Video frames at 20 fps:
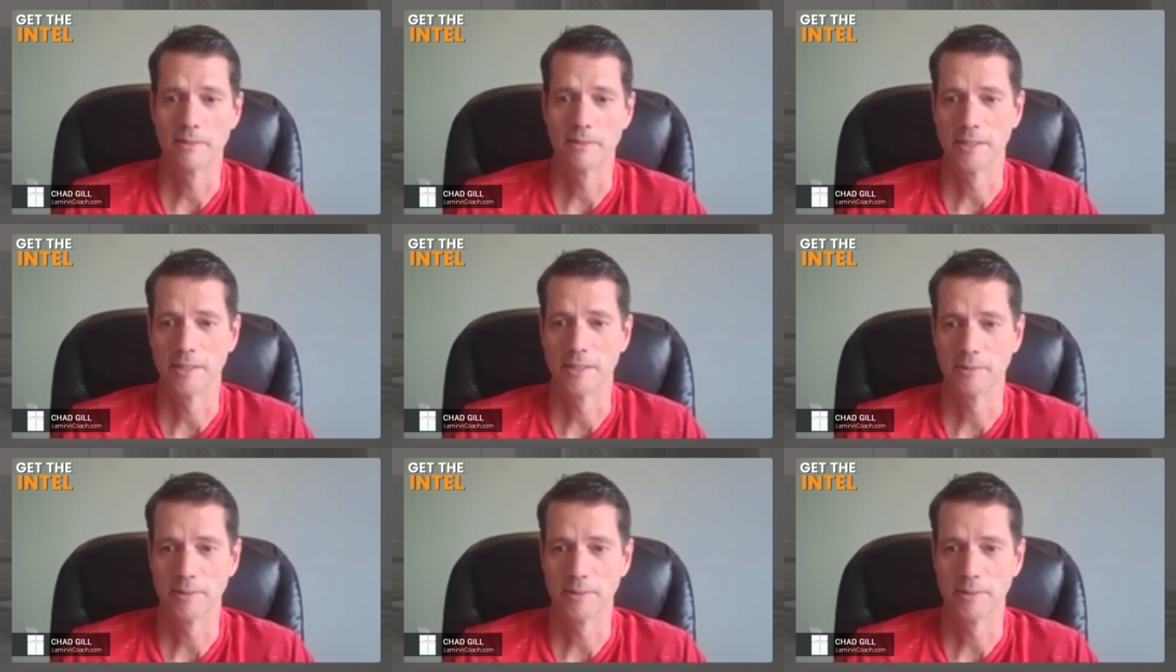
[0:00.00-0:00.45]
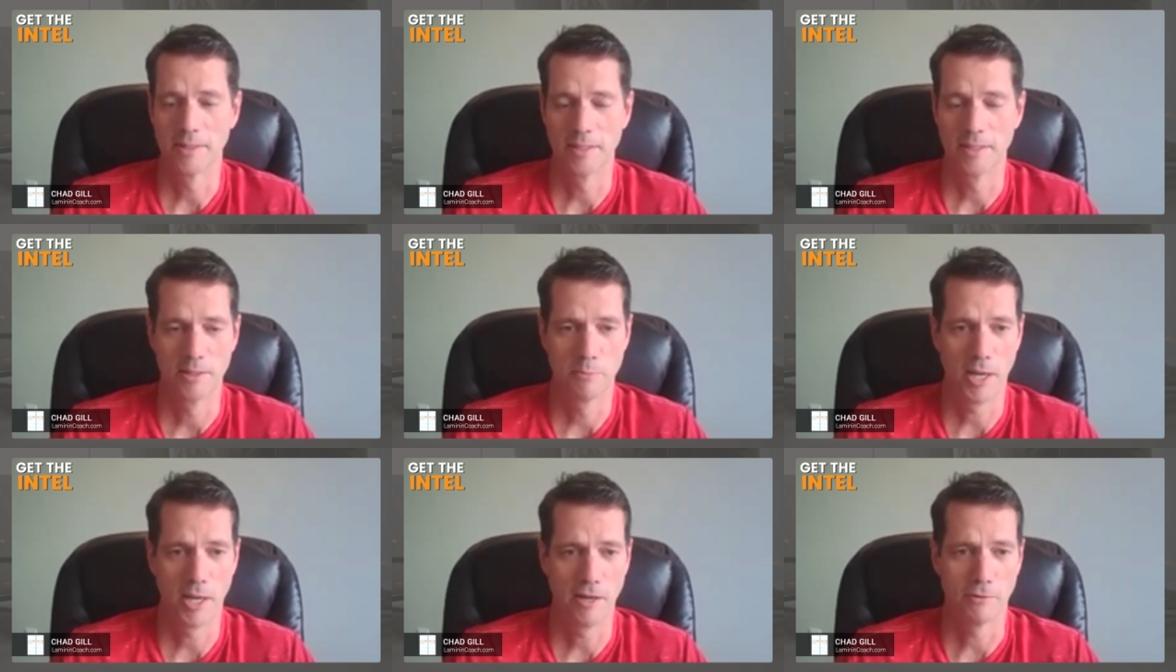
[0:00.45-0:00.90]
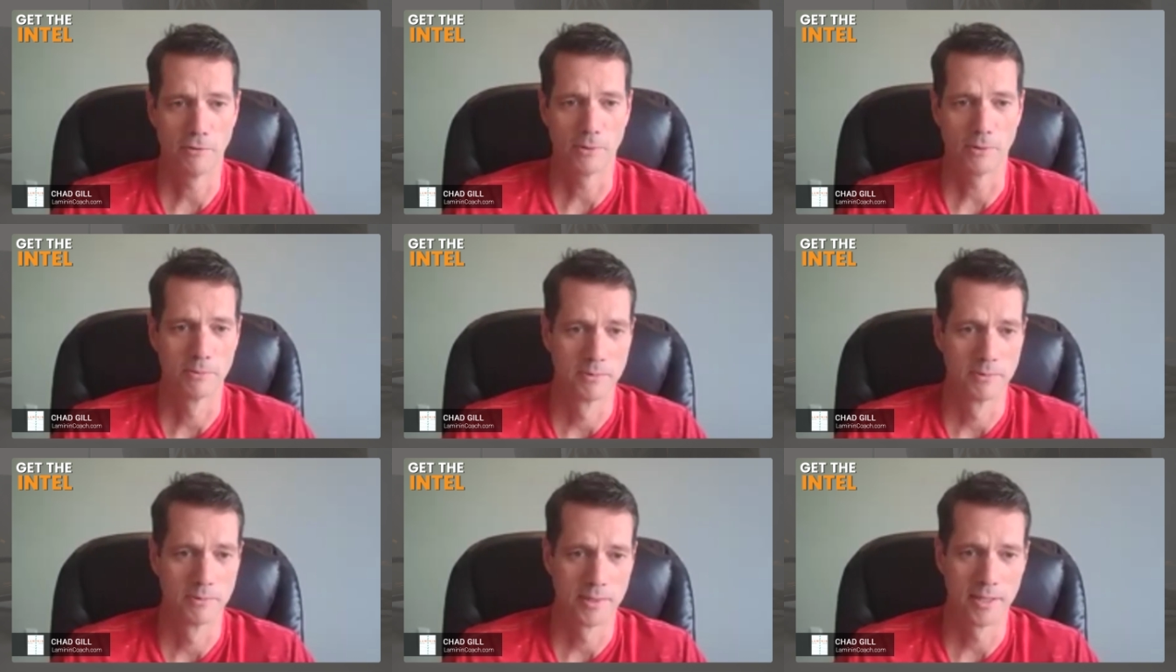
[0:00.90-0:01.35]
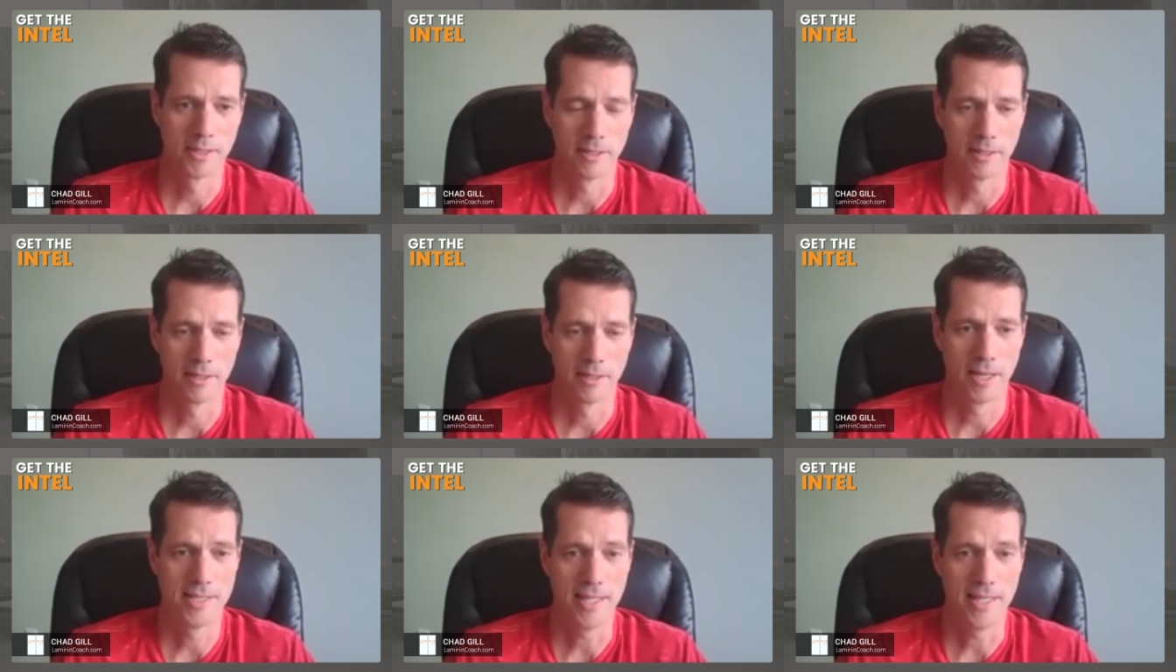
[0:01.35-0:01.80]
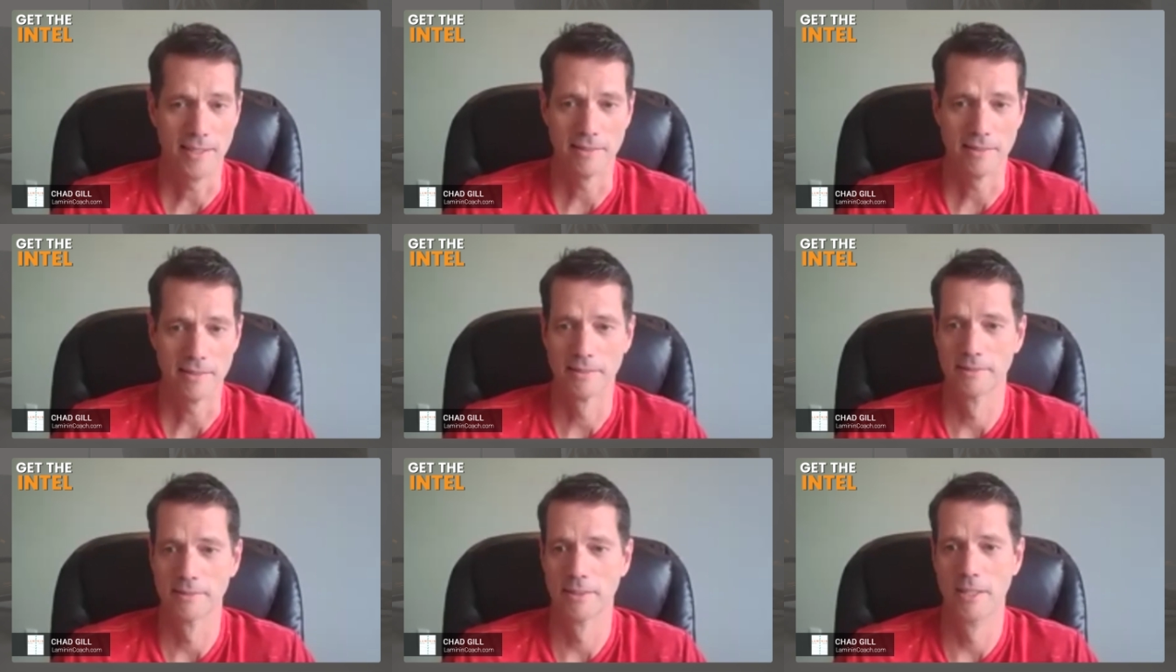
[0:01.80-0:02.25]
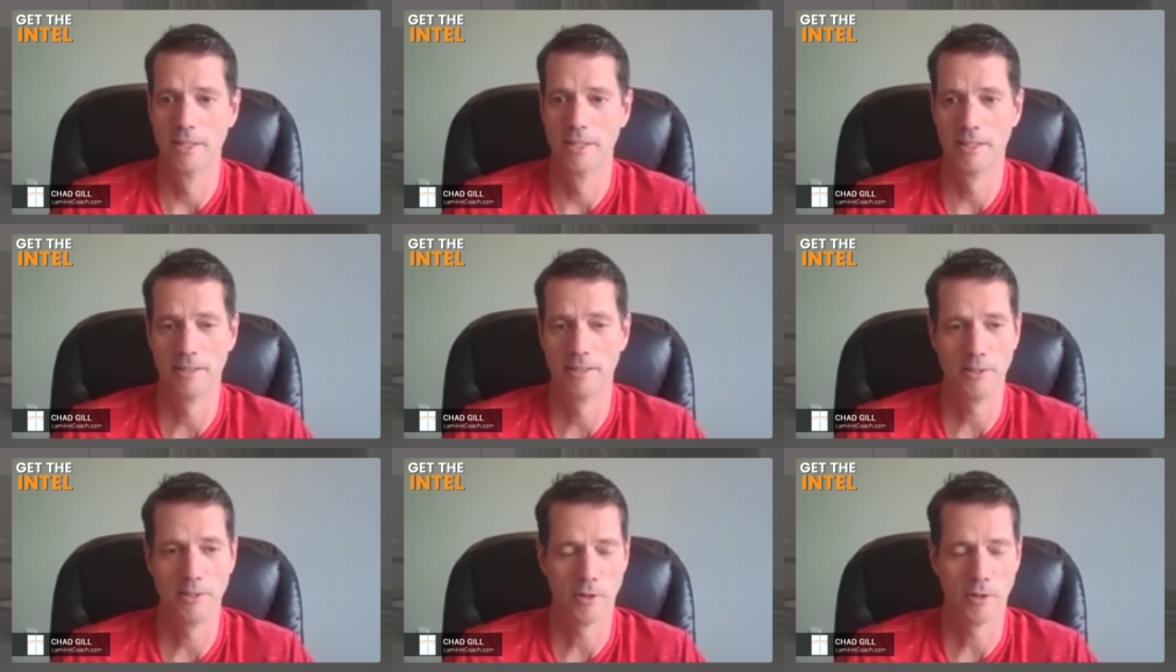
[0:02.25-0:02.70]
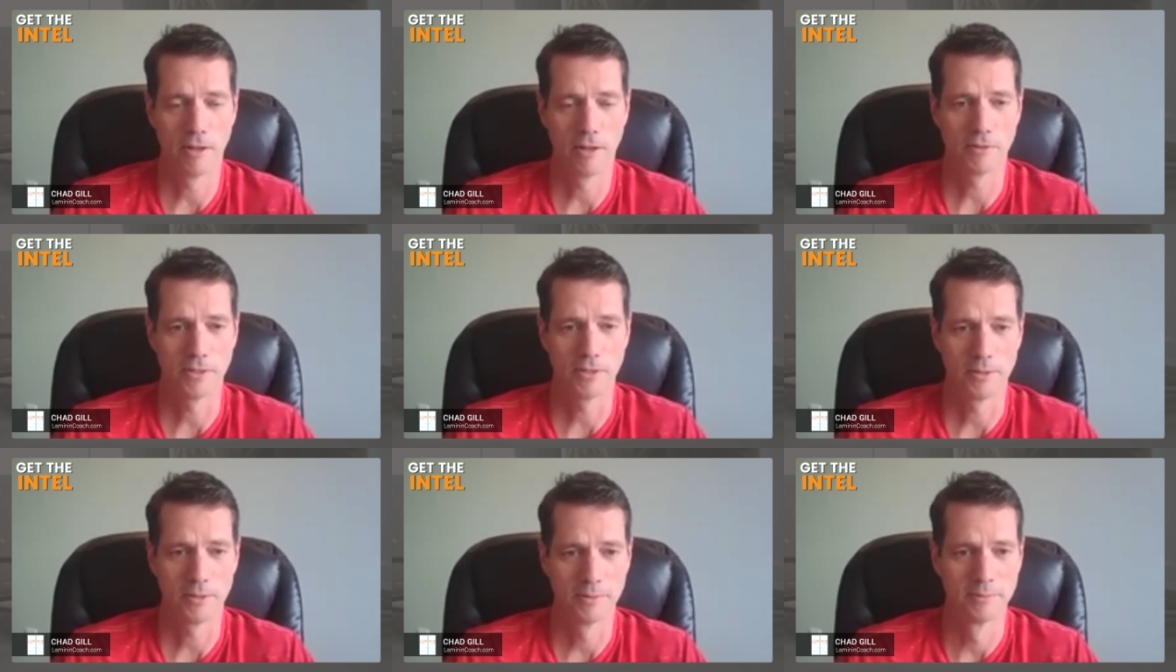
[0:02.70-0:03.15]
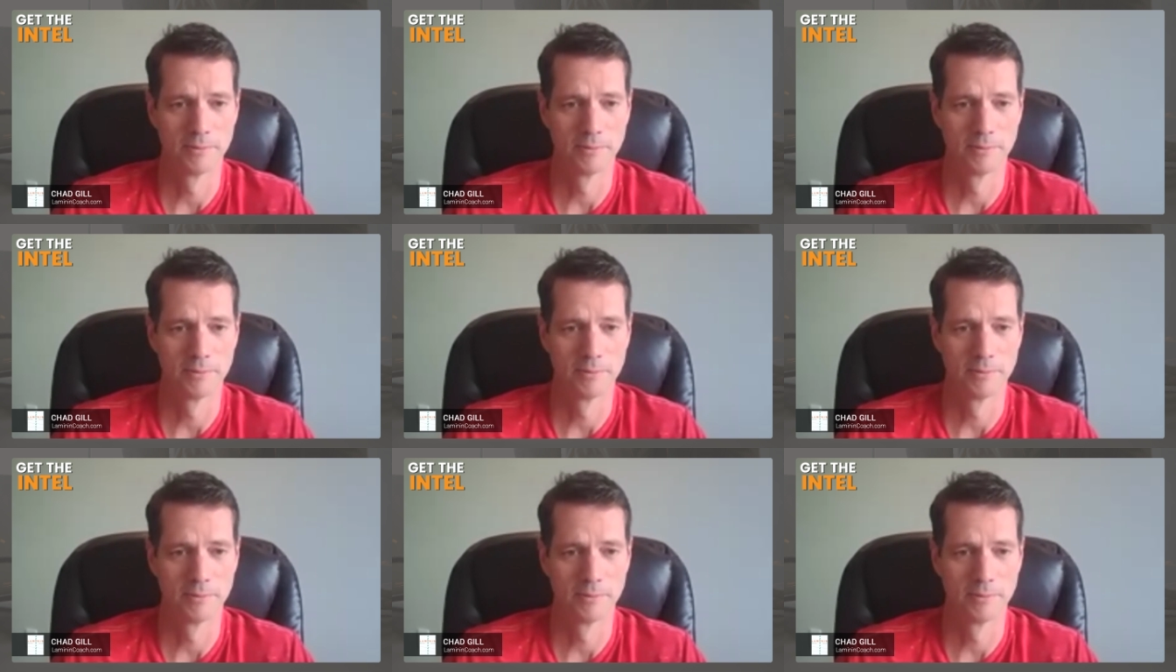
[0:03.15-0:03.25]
You know, it's painful and I did it and you don't have to.